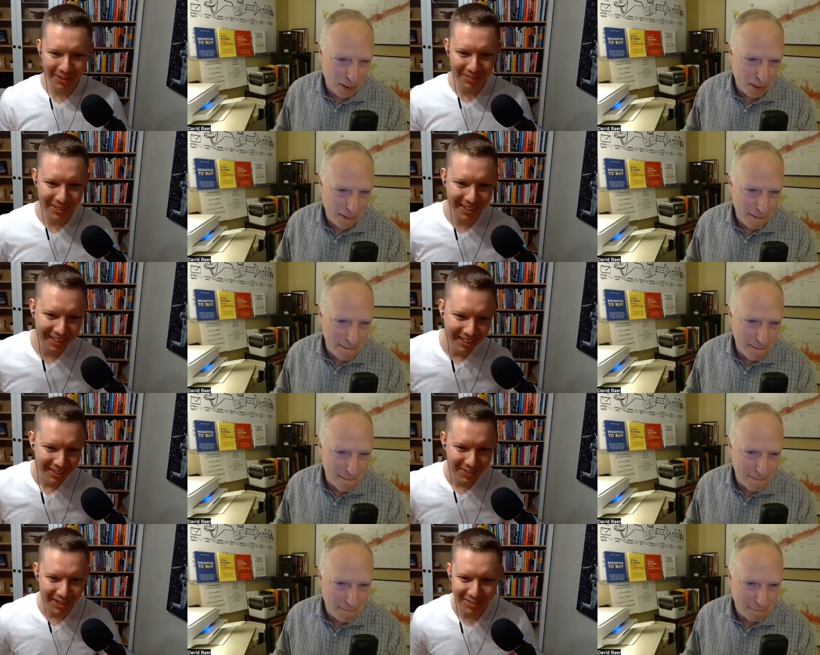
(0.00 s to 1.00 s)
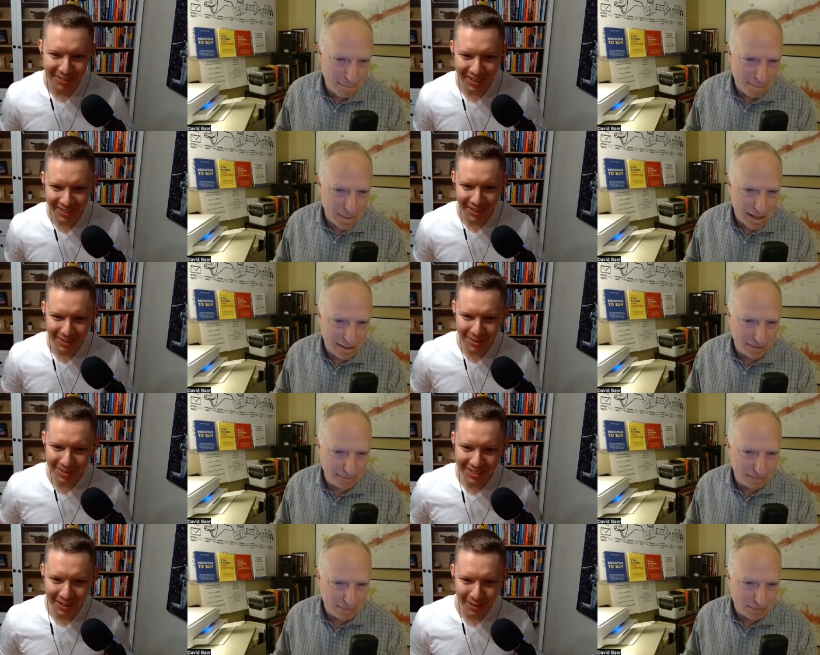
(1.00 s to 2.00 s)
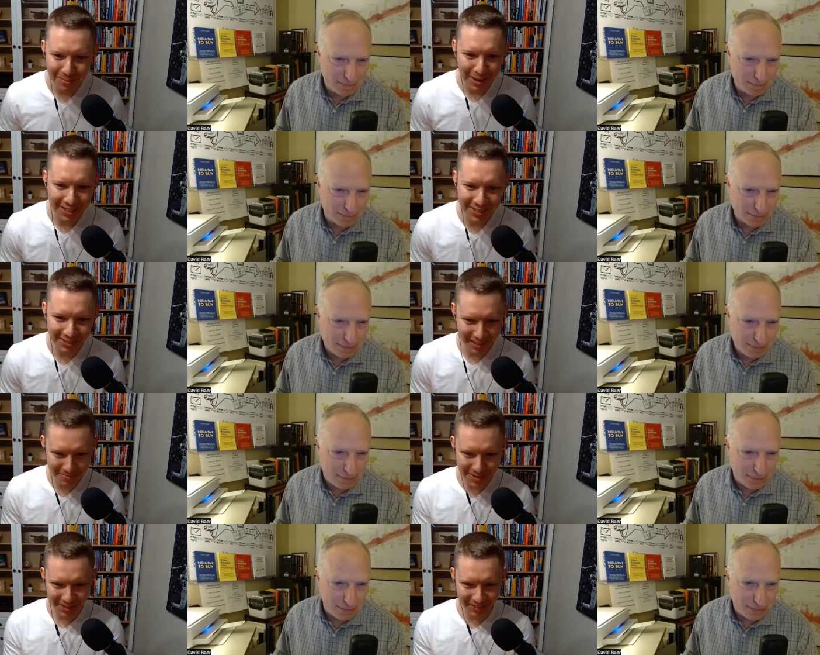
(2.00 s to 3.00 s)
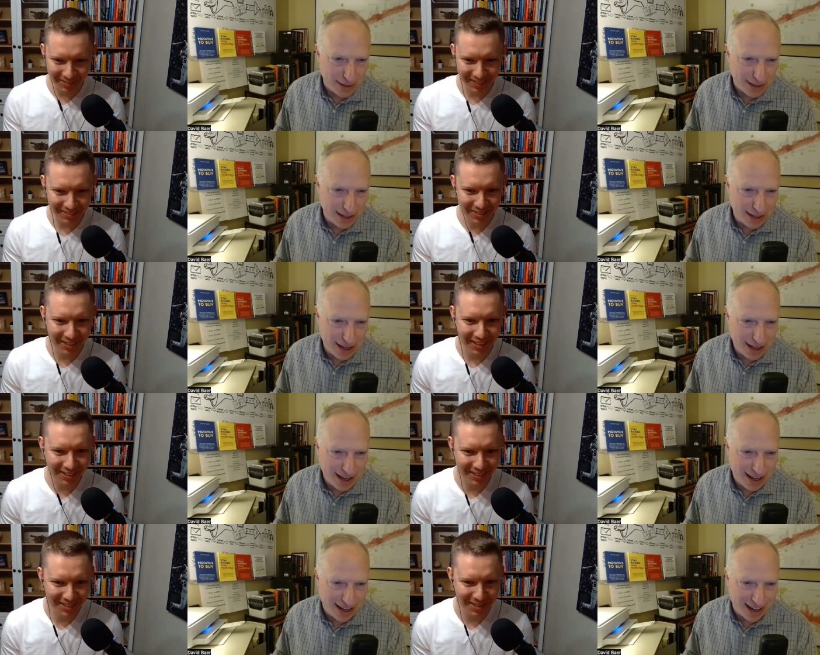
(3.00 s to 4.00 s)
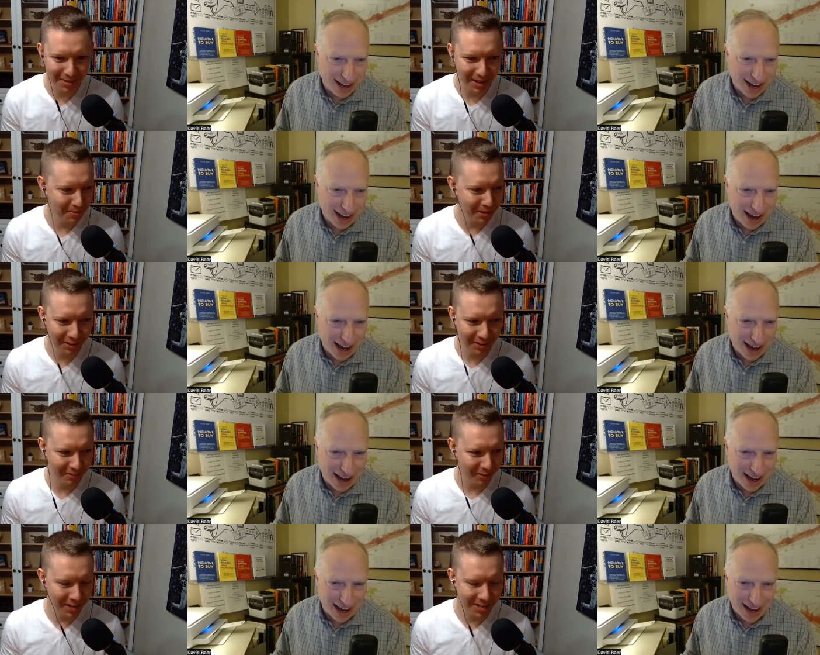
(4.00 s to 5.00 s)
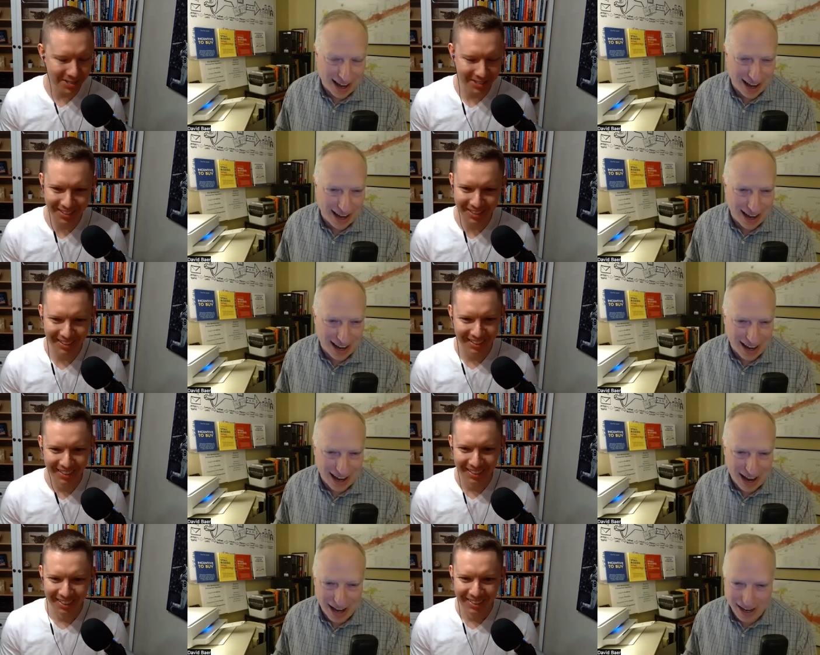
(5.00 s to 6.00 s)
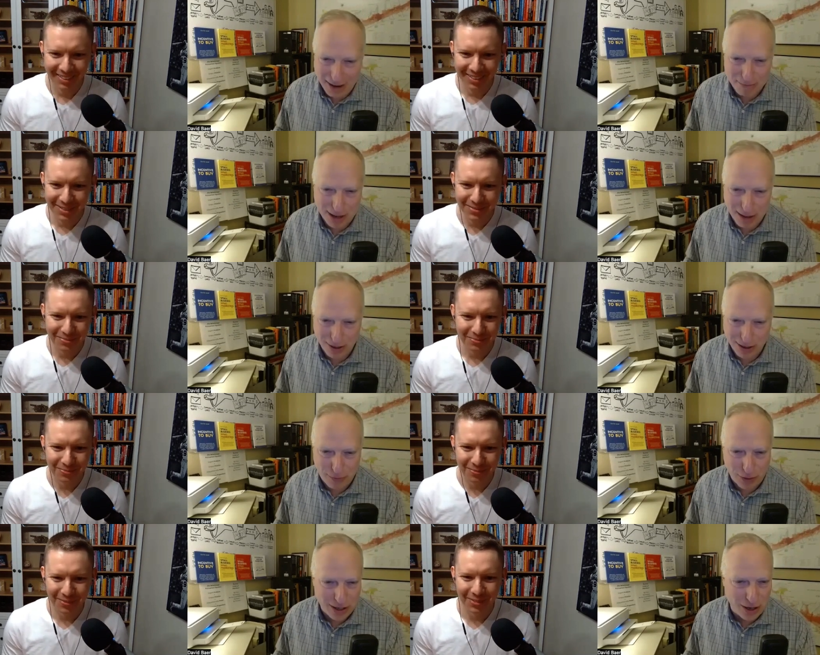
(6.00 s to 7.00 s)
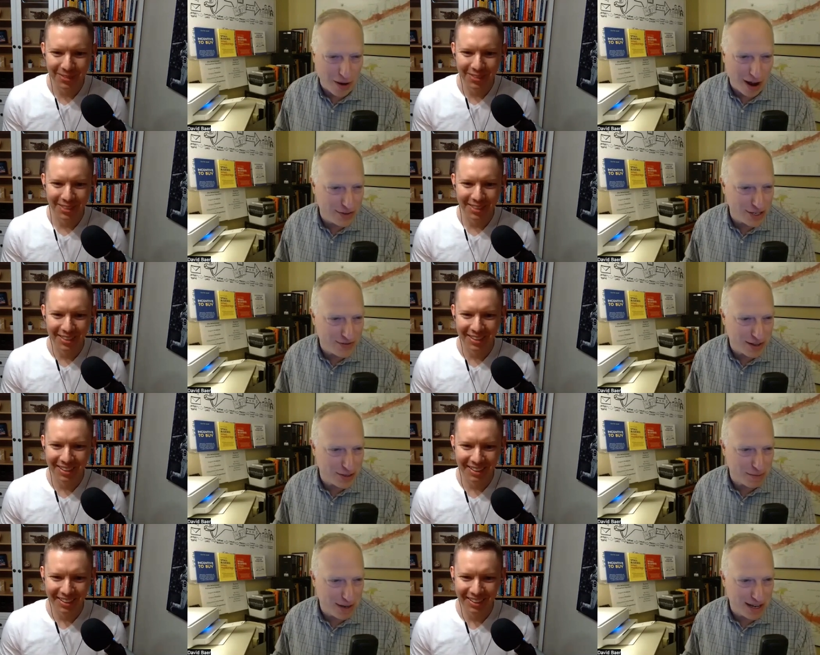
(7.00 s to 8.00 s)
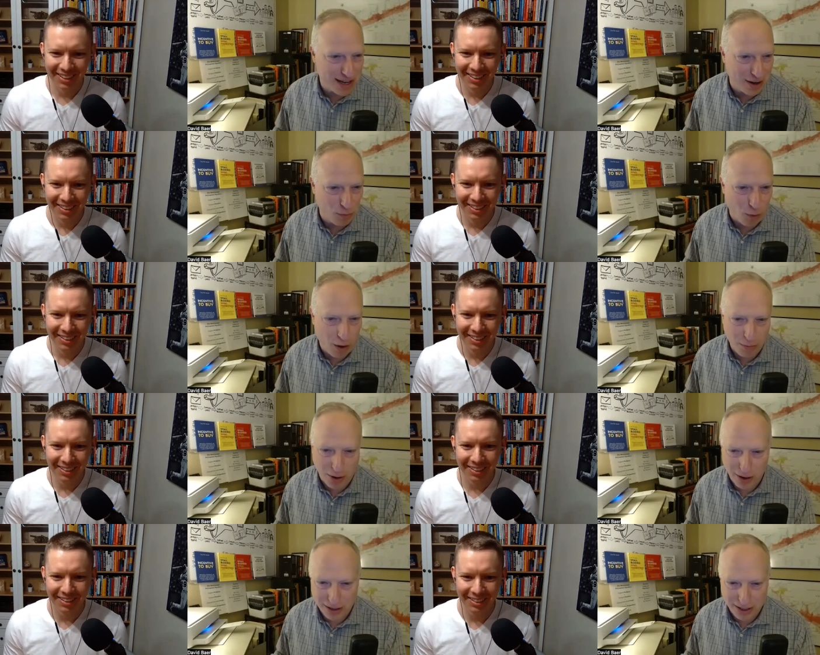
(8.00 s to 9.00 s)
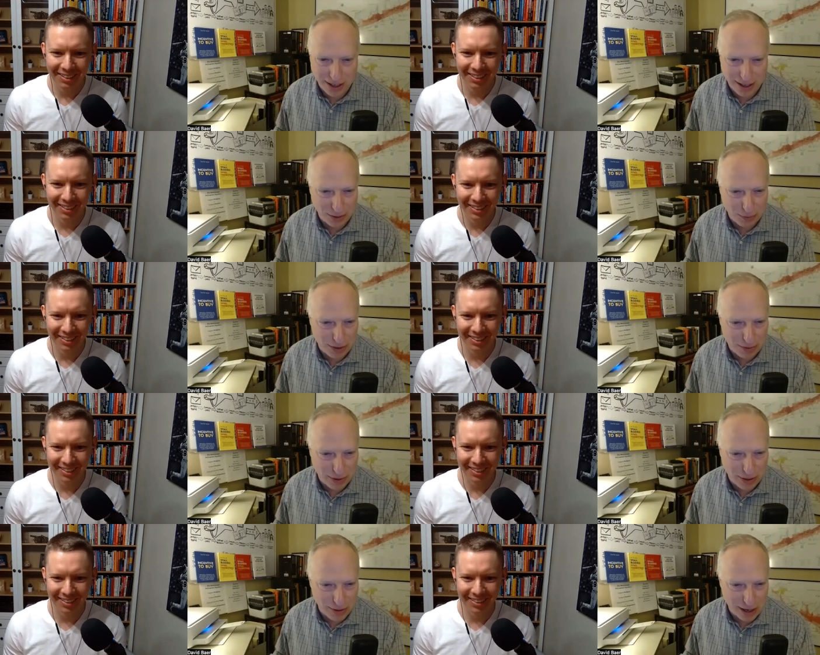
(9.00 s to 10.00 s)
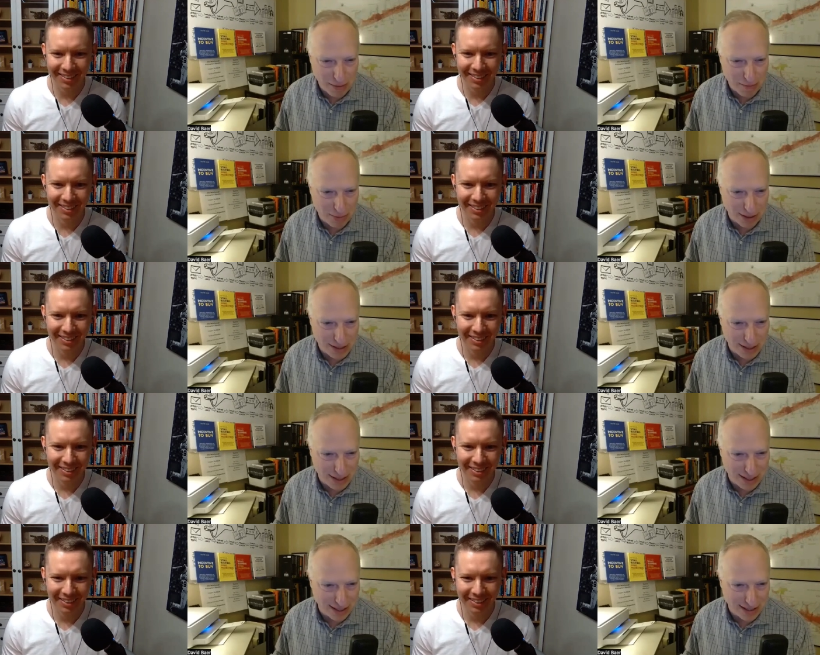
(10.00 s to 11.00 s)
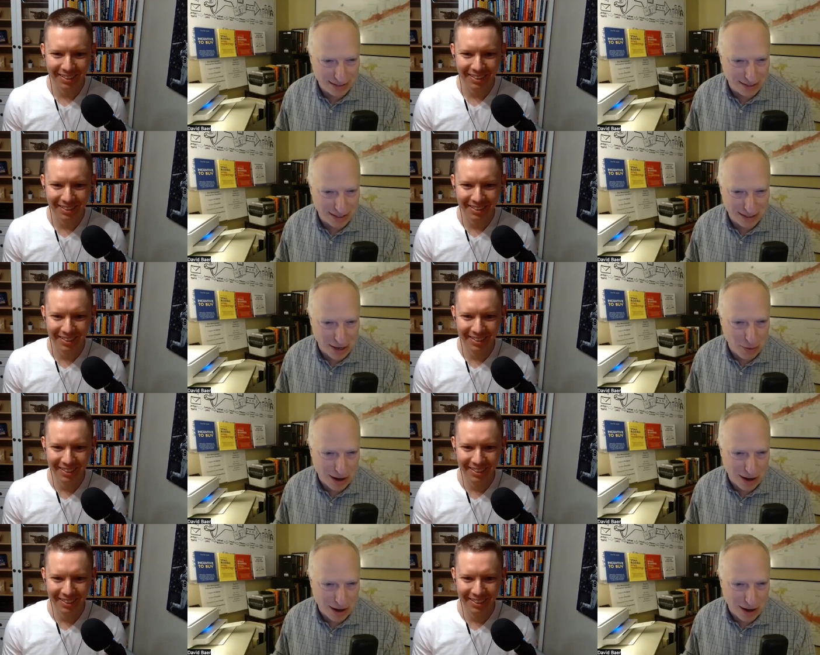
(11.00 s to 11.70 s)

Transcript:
Speaker 1: of uh, trying to find another Tyler Basu, let me know if you land on somebody. I've been looking for years.
Speaker 2: I, I'm I'm looking for it. You know, I just found somebody on Walmart uh, with with your name, but uh, no,